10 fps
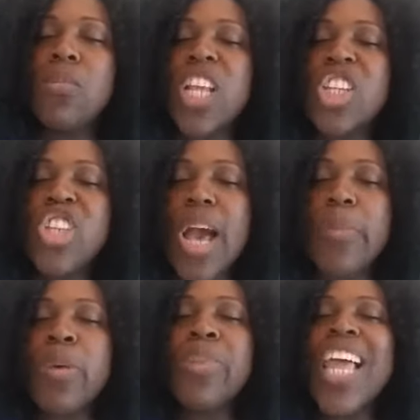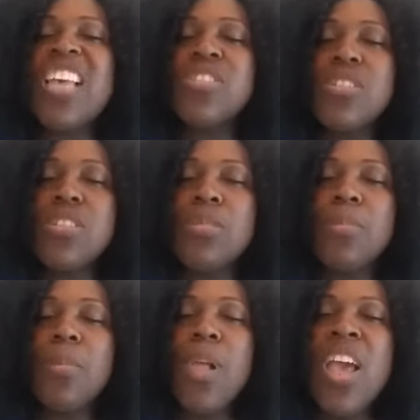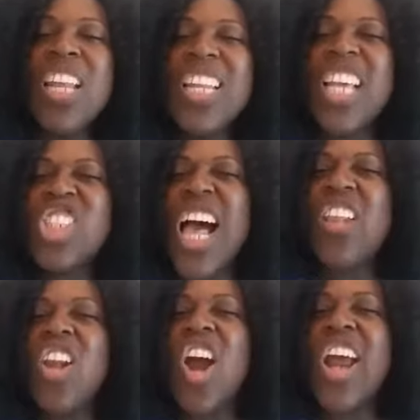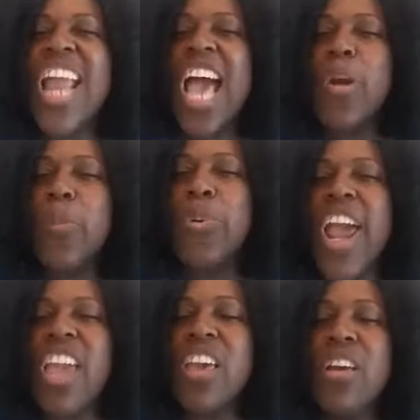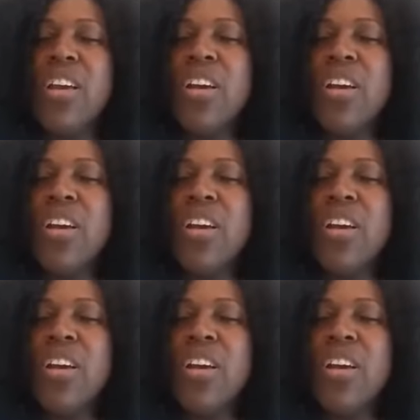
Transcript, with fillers: They shall be blessed. They shall learn how to pray.